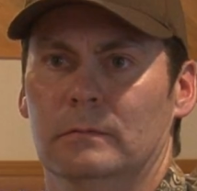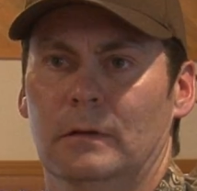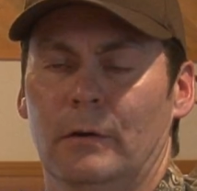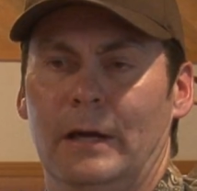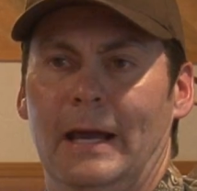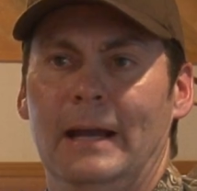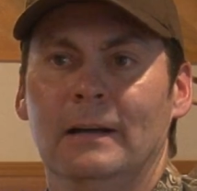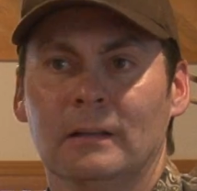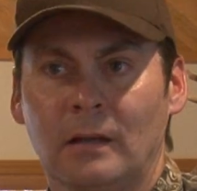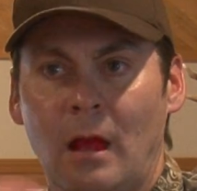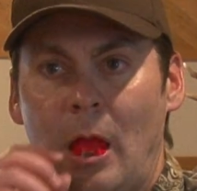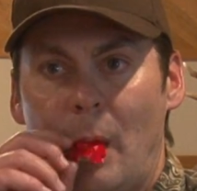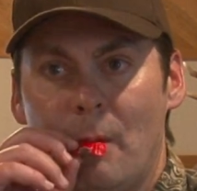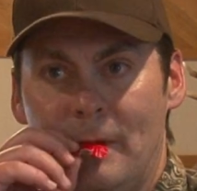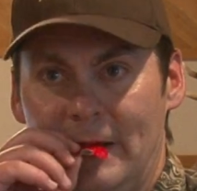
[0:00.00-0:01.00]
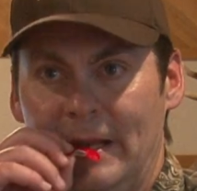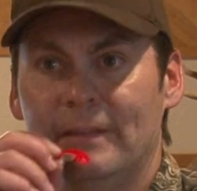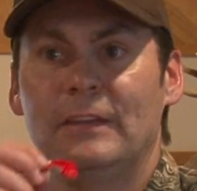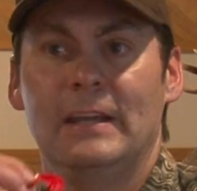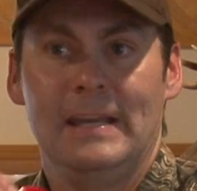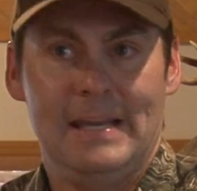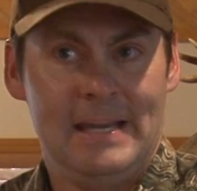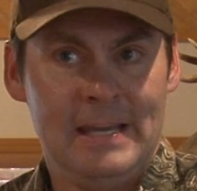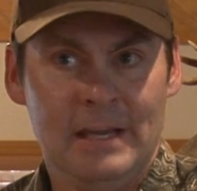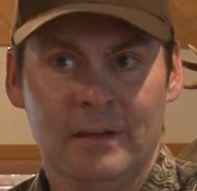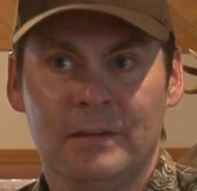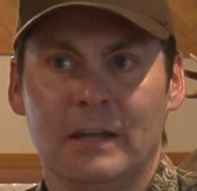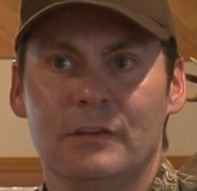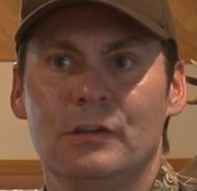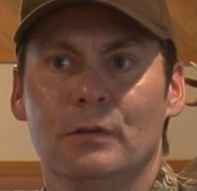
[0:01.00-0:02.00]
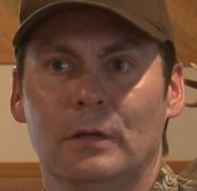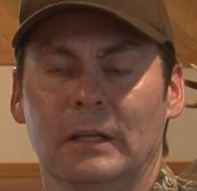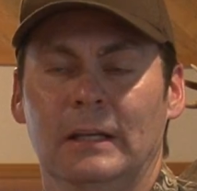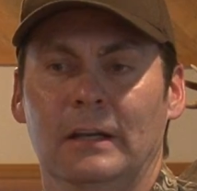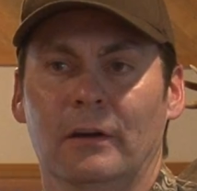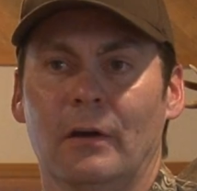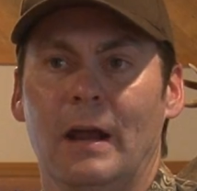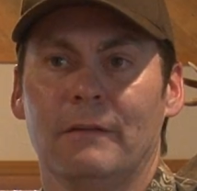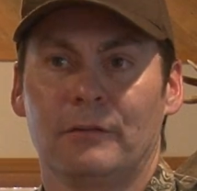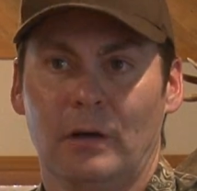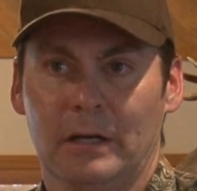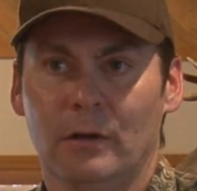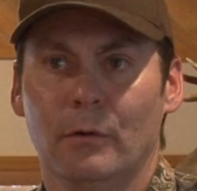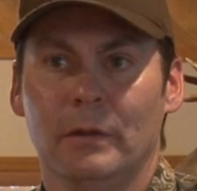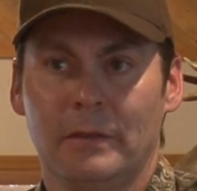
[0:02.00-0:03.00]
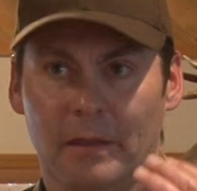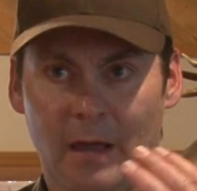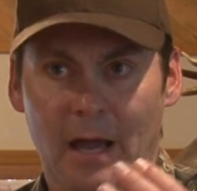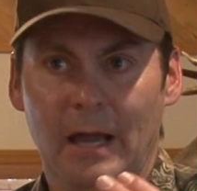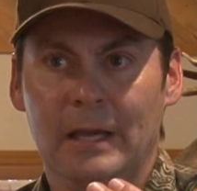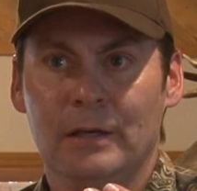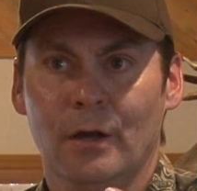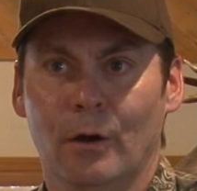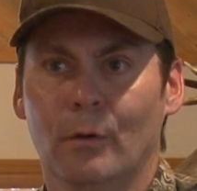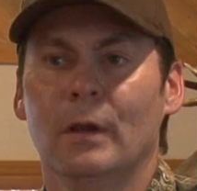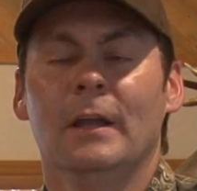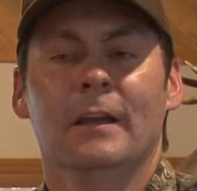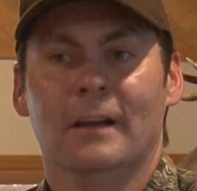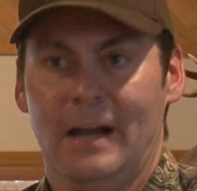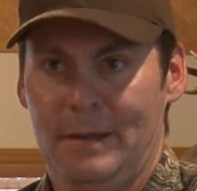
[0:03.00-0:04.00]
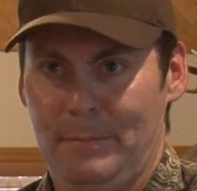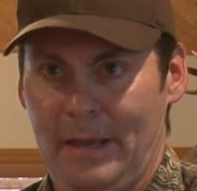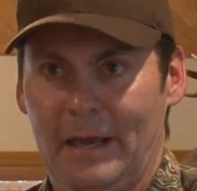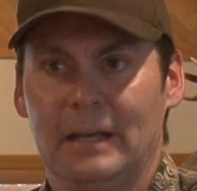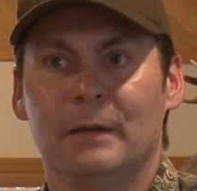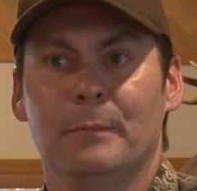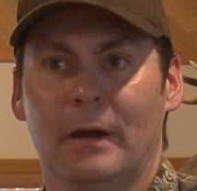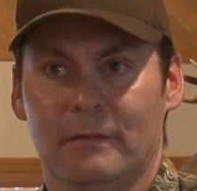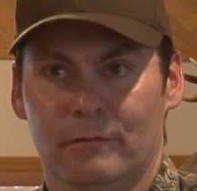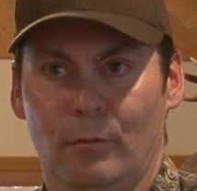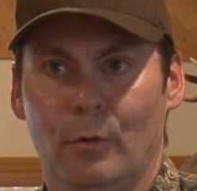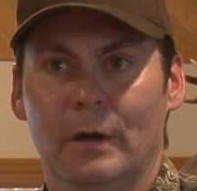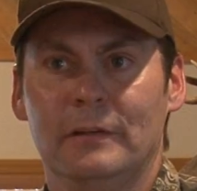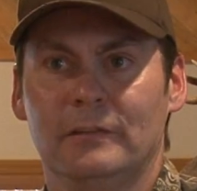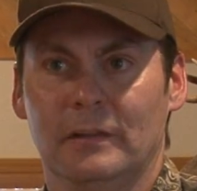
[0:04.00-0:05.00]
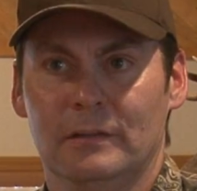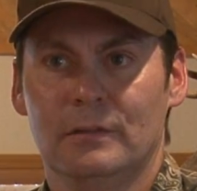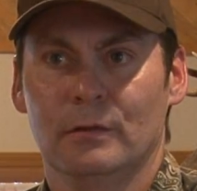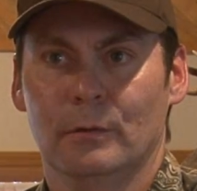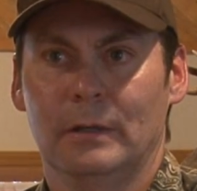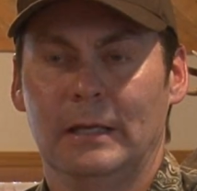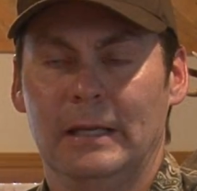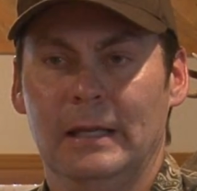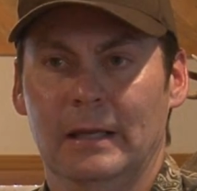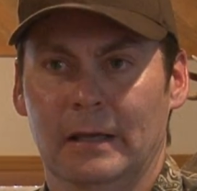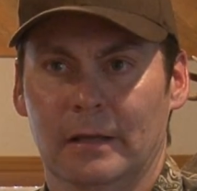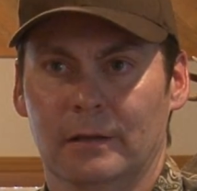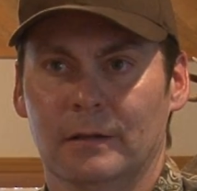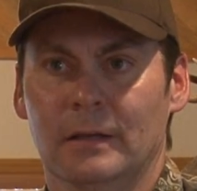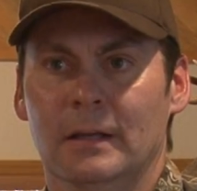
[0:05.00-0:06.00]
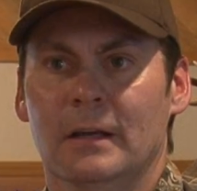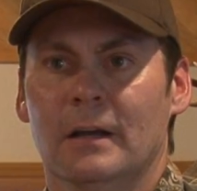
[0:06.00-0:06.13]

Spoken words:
Okay? And at the end, as you can hear, after I go into the high note, I'm adding my voice into it again.